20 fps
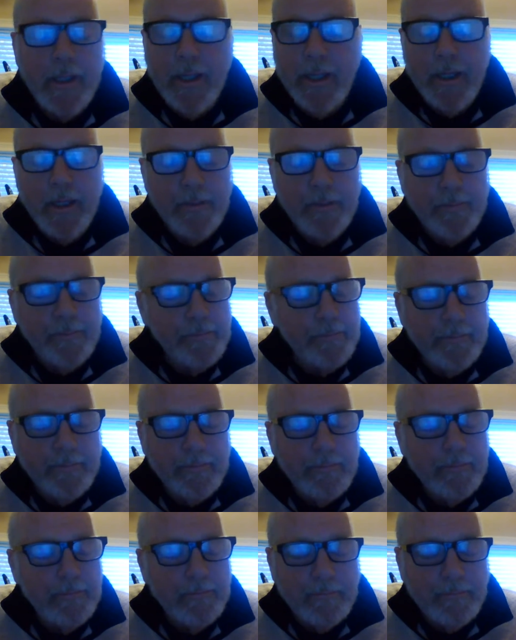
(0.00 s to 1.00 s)
And,
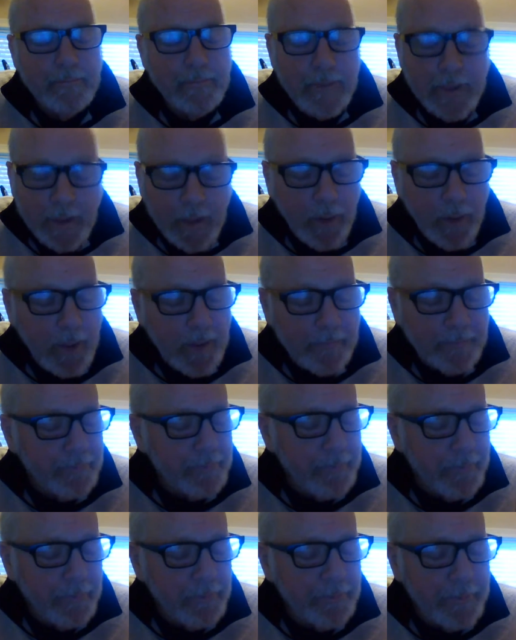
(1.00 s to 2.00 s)
you know,
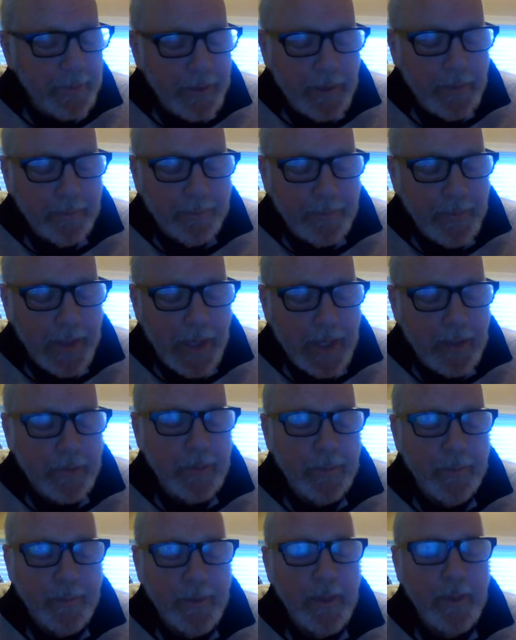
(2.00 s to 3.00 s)
I'm going to
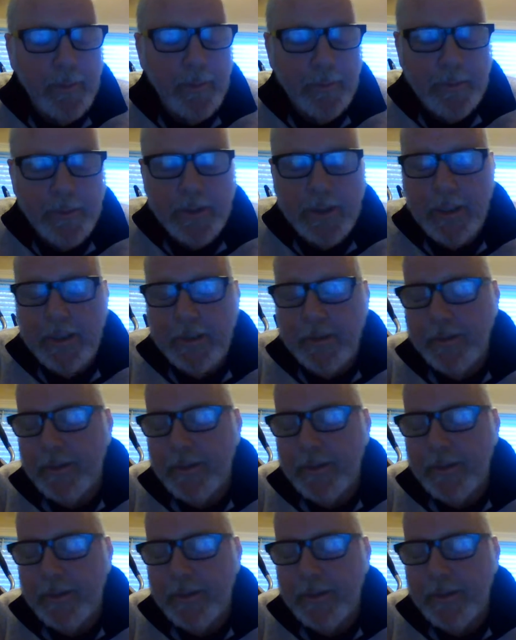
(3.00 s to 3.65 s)
actually put out a book on